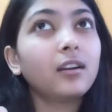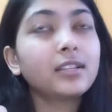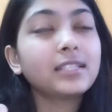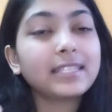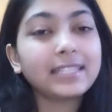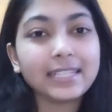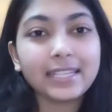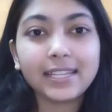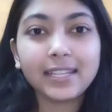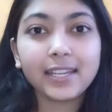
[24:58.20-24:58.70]

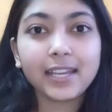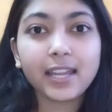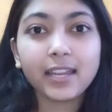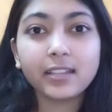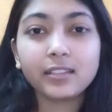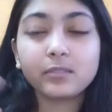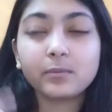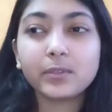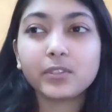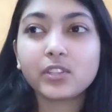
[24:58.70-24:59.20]
Stealing
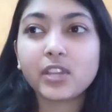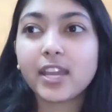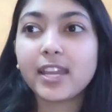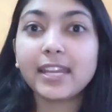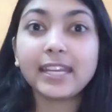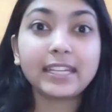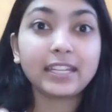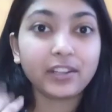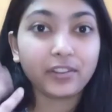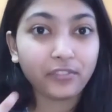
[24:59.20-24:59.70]
Alice, which I
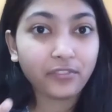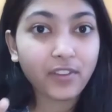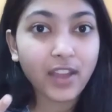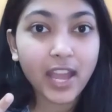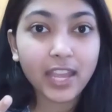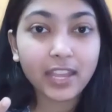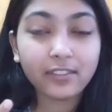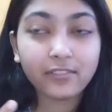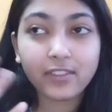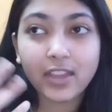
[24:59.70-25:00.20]
rated
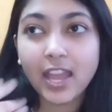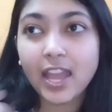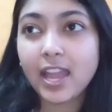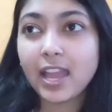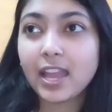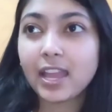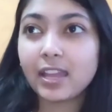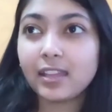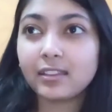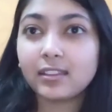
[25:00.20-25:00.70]
5,
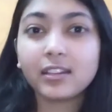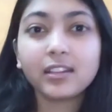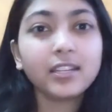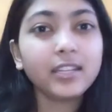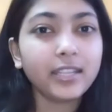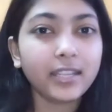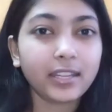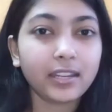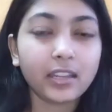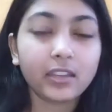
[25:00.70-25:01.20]
and a
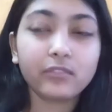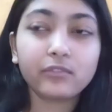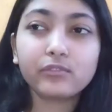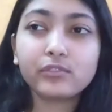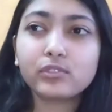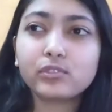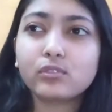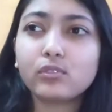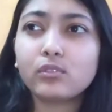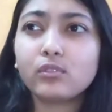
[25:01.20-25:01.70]
DNF.
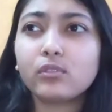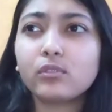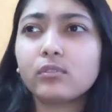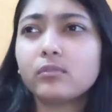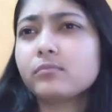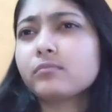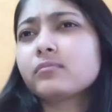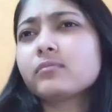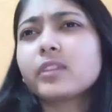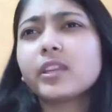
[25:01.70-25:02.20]

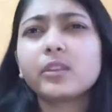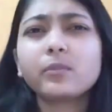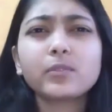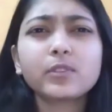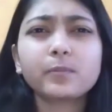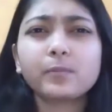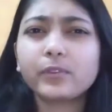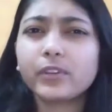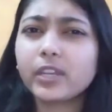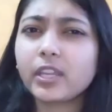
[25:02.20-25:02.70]
So it
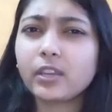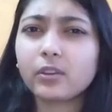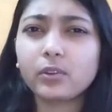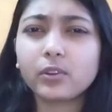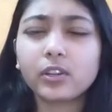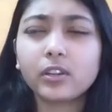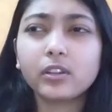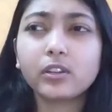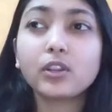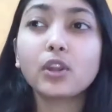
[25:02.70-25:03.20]
was pretty
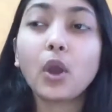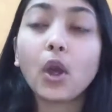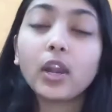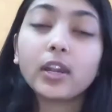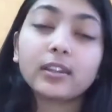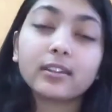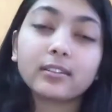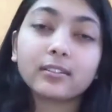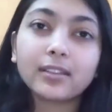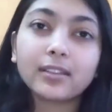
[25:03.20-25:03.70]
good, not